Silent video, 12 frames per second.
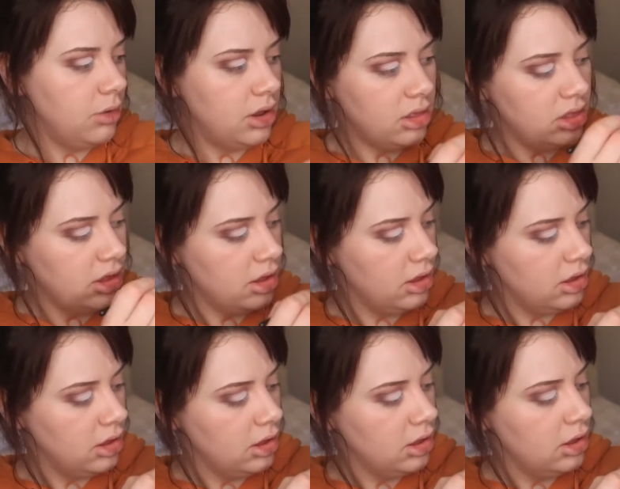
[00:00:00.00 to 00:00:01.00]
with
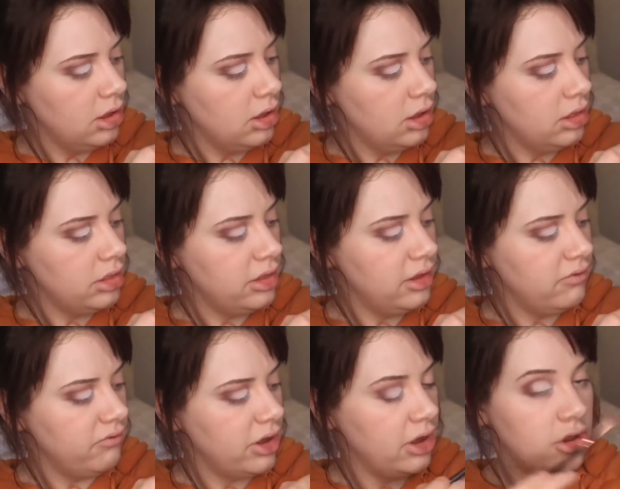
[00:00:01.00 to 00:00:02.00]
the
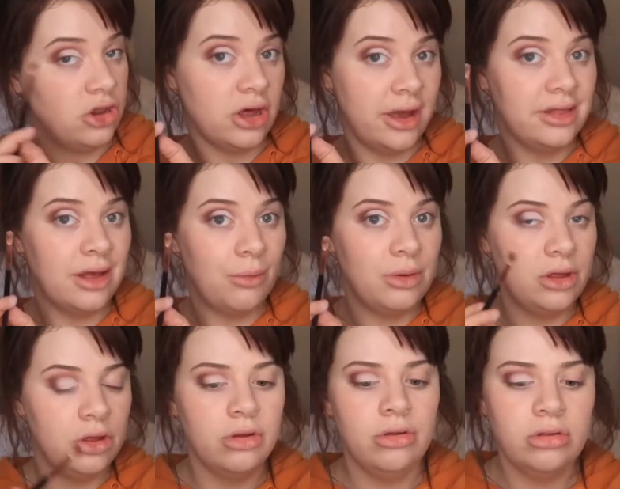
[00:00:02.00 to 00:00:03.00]
first shade that we
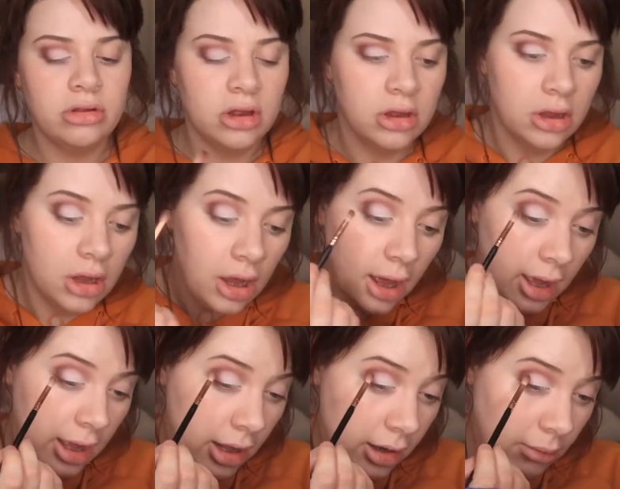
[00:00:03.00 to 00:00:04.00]
used,
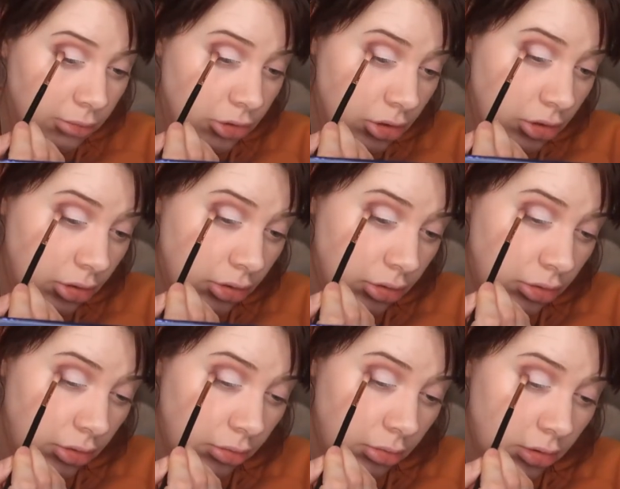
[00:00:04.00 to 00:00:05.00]
and I'm just going
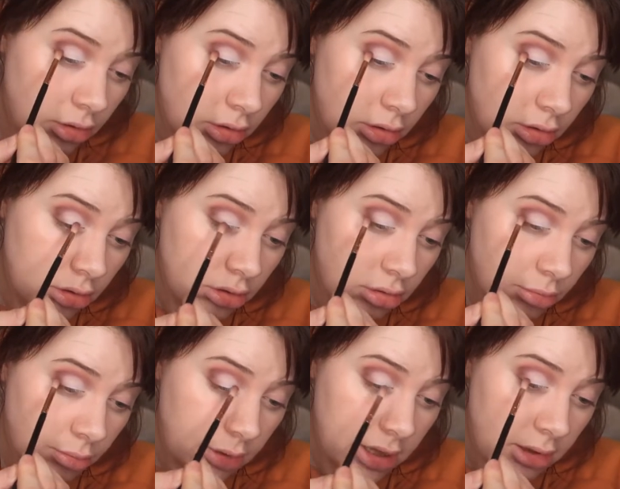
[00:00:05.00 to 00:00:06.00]
to
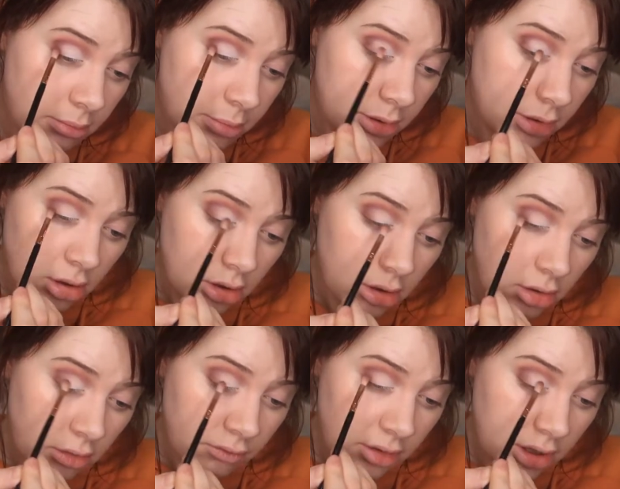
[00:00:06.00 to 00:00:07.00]
sweep
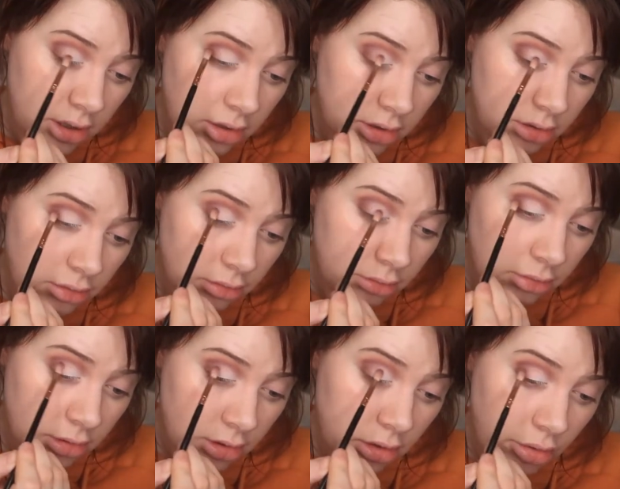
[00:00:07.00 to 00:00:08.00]
over into
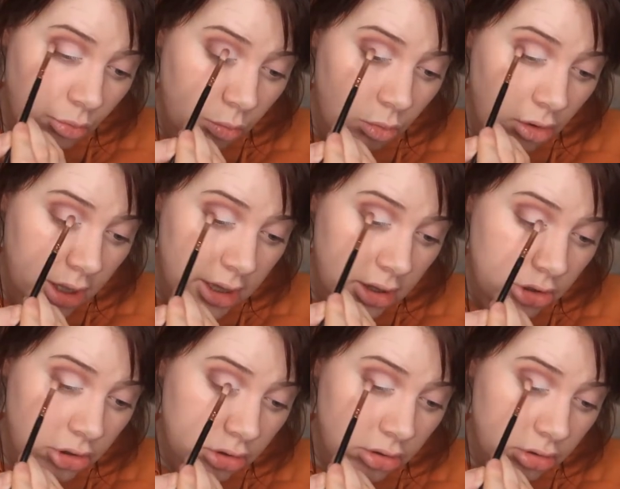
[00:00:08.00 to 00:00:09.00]
the white
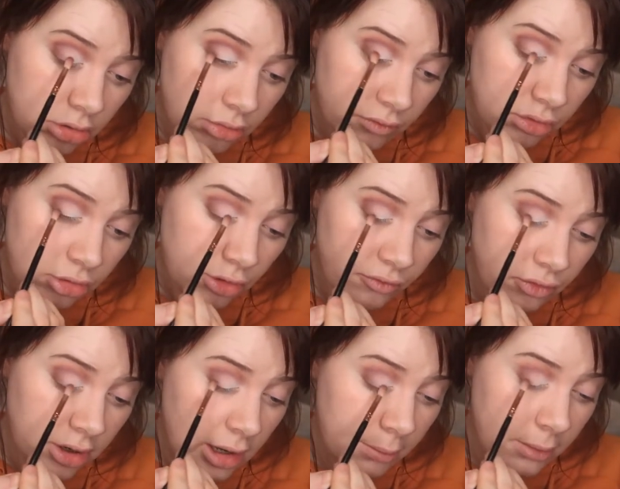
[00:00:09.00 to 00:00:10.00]
just to sort of
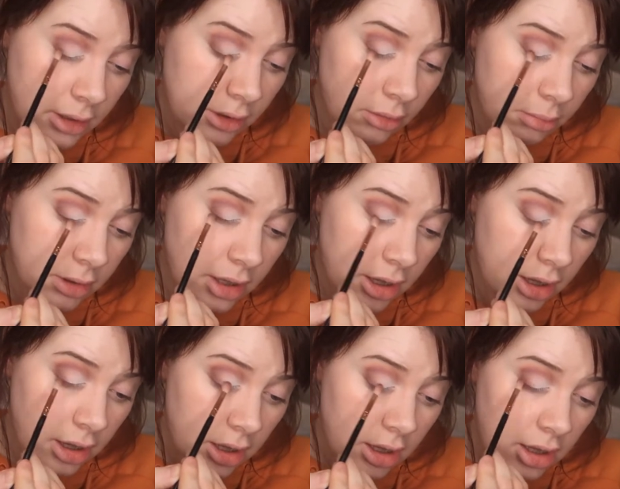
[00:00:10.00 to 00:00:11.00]
soften it up a little bit,
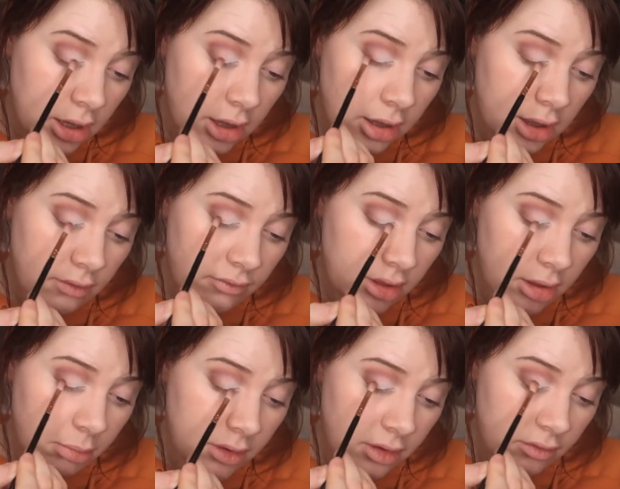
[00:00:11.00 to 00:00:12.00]
give it
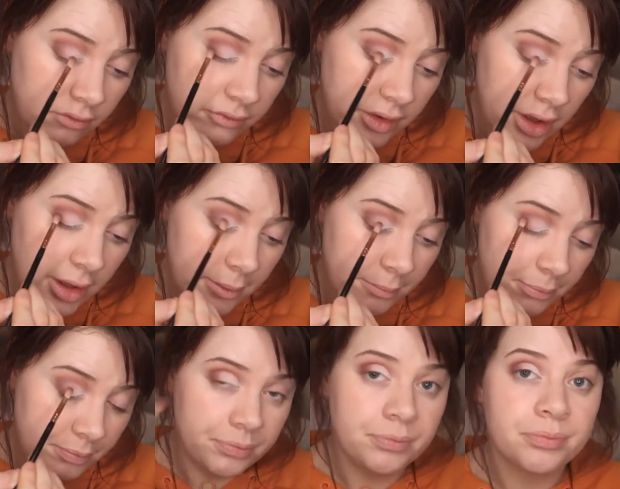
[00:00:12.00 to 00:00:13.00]
a bit of